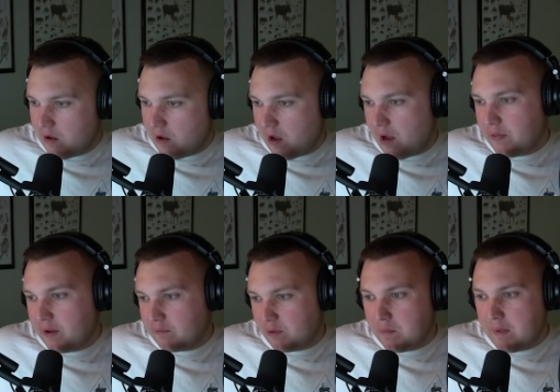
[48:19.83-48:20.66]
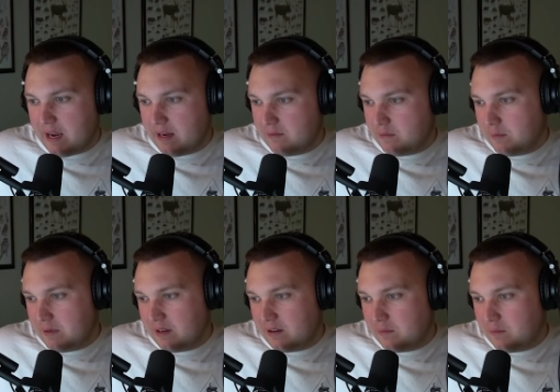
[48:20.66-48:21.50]
I think roommate would be
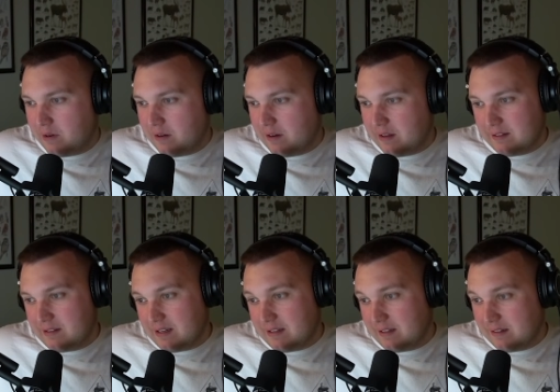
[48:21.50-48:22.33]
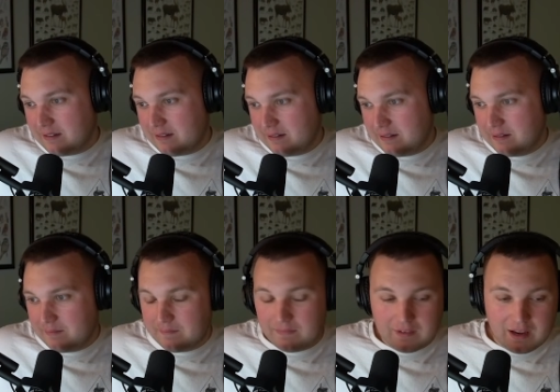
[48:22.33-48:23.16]
a good one. At least I think.
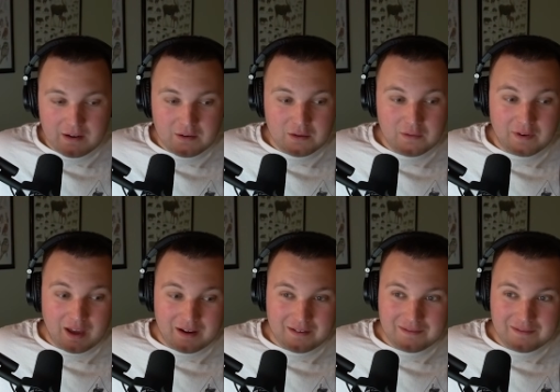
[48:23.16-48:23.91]
I know you've got.